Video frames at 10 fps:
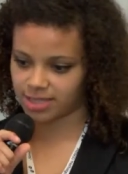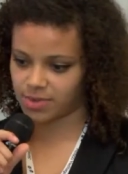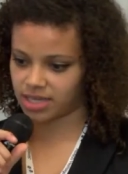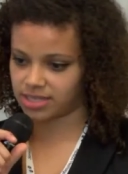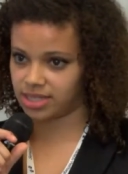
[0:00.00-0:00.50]
As
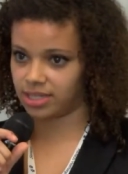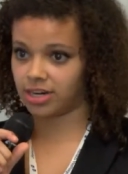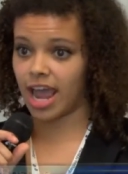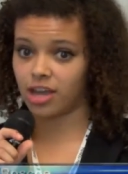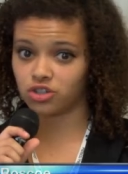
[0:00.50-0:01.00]
being a
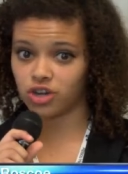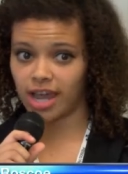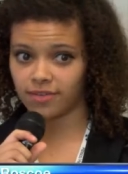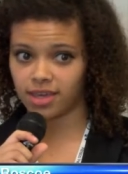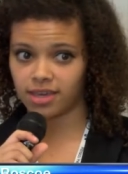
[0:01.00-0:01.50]
senior and
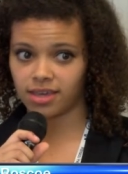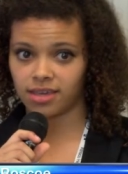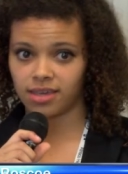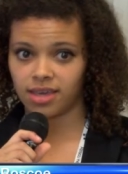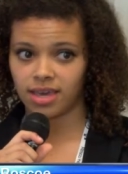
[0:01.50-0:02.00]

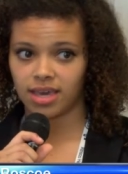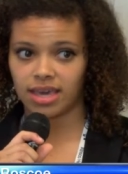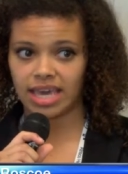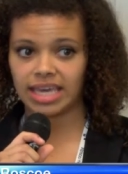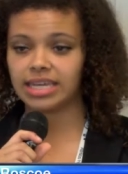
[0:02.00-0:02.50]
driving,
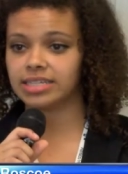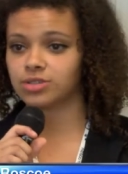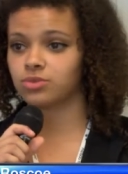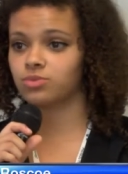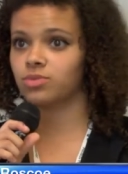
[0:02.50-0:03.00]
it
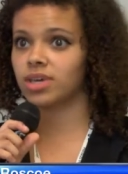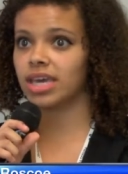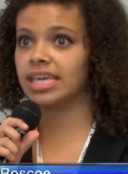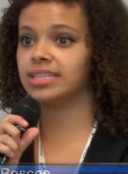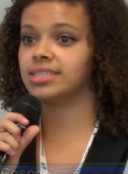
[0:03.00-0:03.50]
is
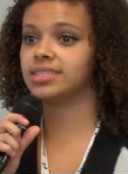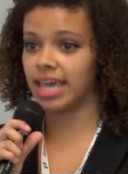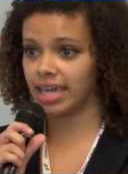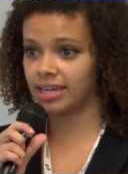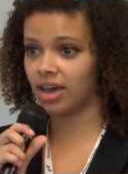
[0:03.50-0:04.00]

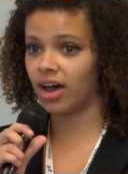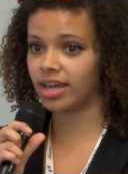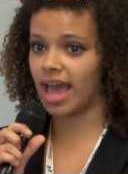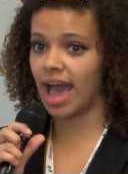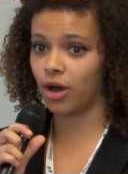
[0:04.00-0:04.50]
insane
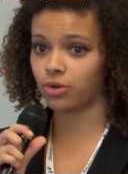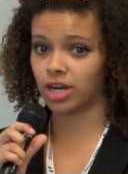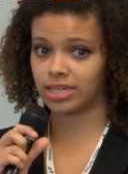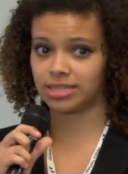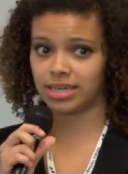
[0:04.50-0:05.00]
on how
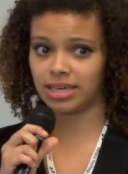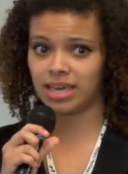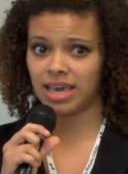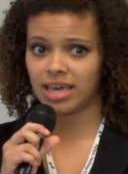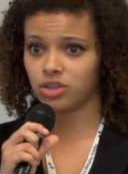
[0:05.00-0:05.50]

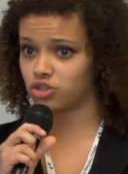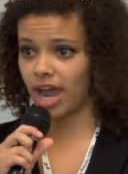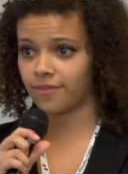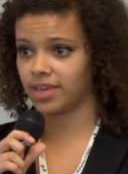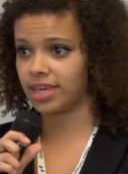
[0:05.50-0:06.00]
crazy the
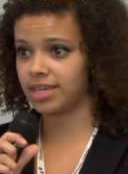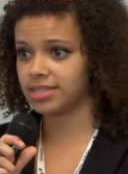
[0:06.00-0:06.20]
traffic